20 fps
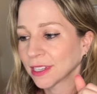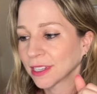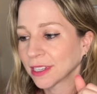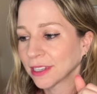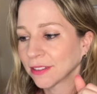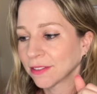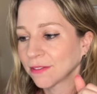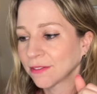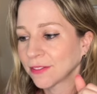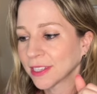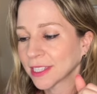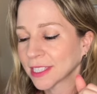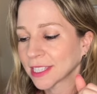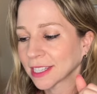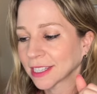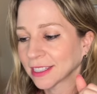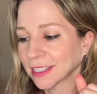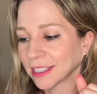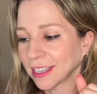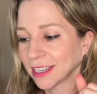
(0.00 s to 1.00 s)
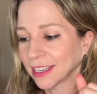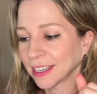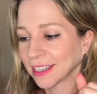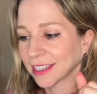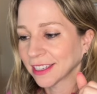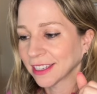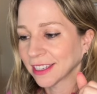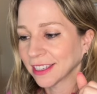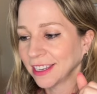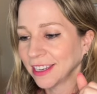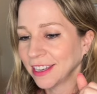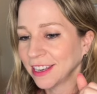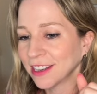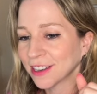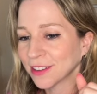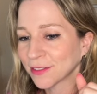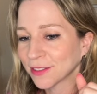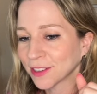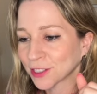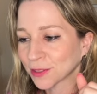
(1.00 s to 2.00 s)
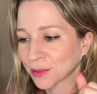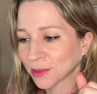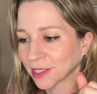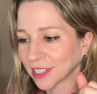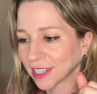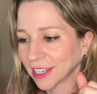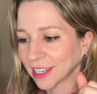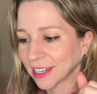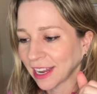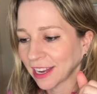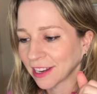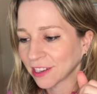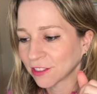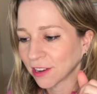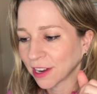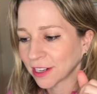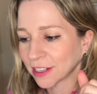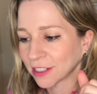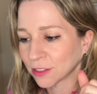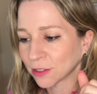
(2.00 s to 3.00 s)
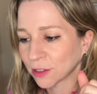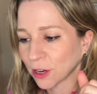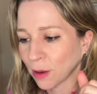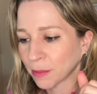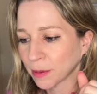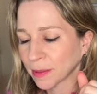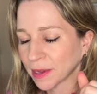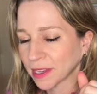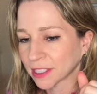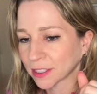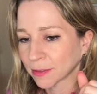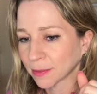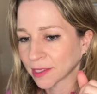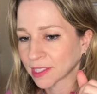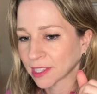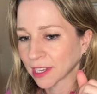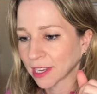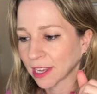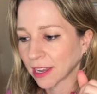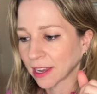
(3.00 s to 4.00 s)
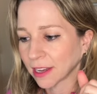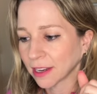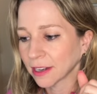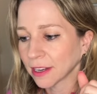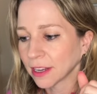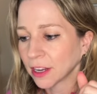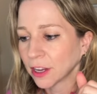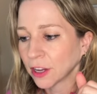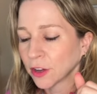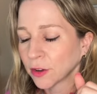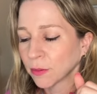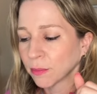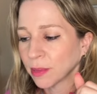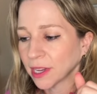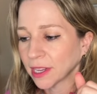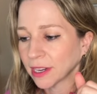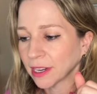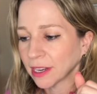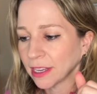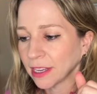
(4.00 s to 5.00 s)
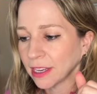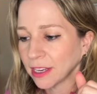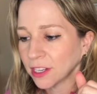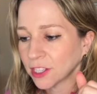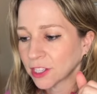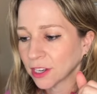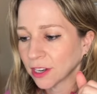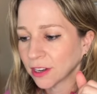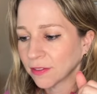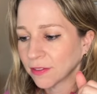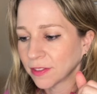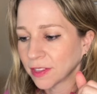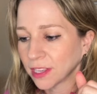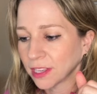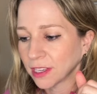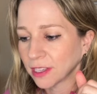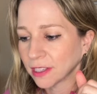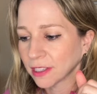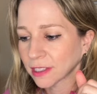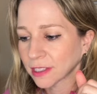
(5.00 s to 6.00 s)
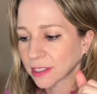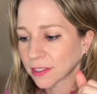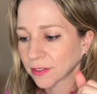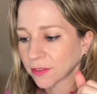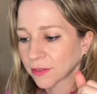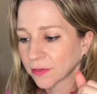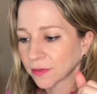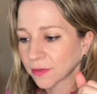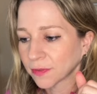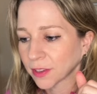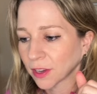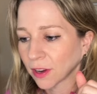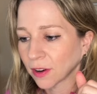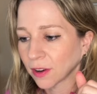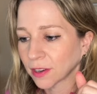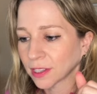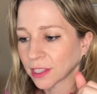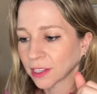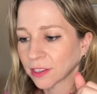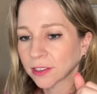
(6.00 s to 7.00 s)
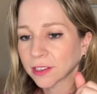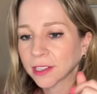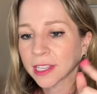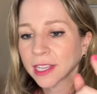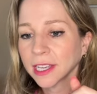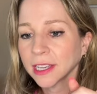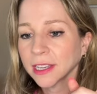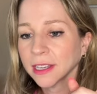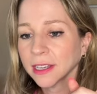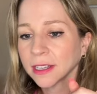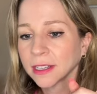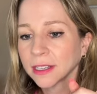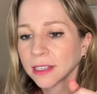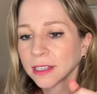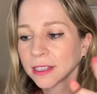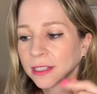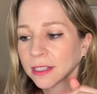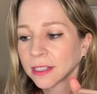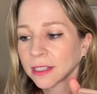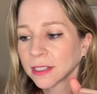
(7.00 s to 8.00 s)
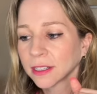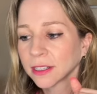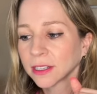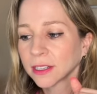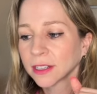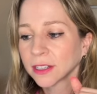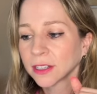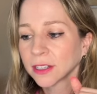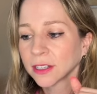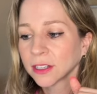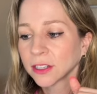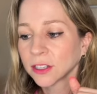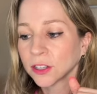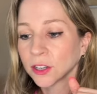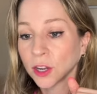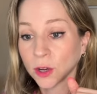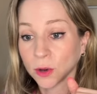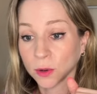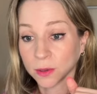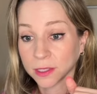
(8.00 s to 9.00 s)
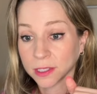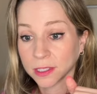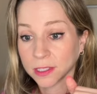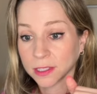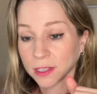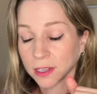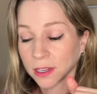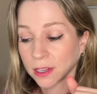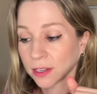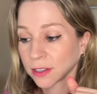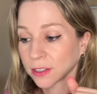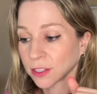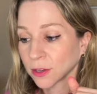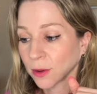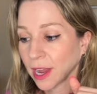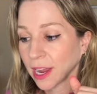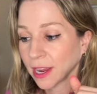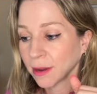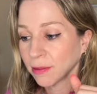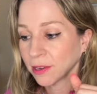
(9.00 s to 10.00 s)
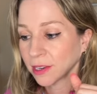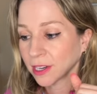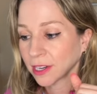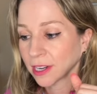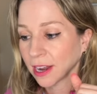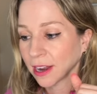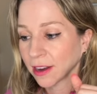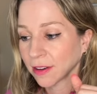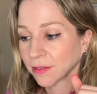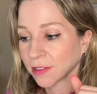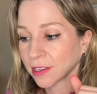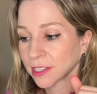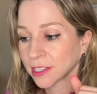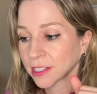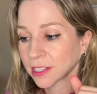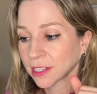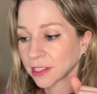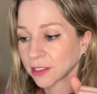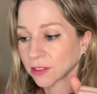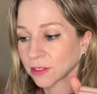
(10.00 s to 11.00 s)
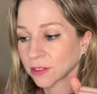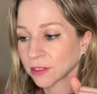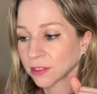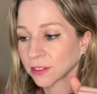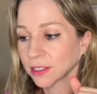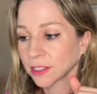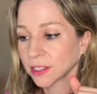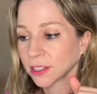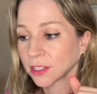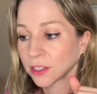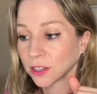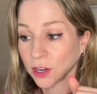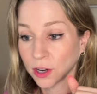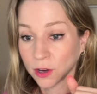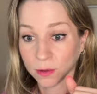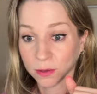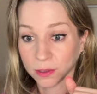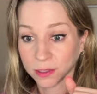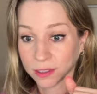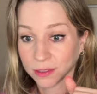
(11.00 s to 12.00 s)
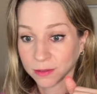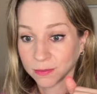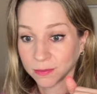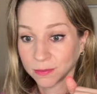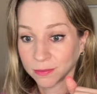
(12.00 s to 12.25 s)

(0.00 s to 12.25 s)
physically, individually, and I try to do copy paste as much as I can, but each of these are literally notes. So I put in every single note